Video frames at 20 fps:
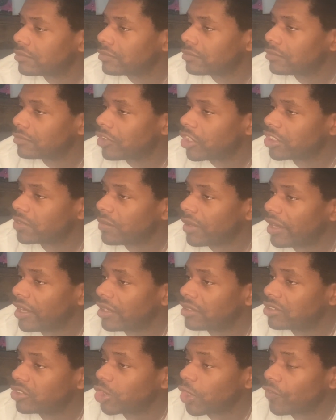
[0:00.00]
because
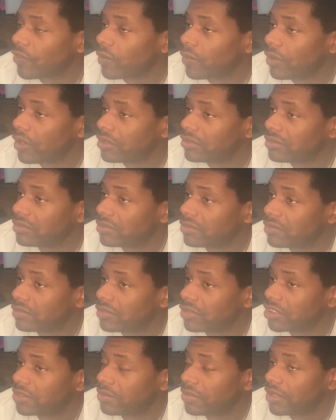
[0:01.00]
my silver one
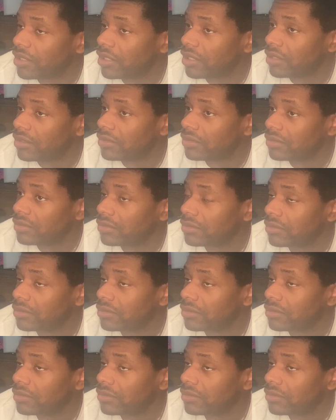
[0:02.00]
is being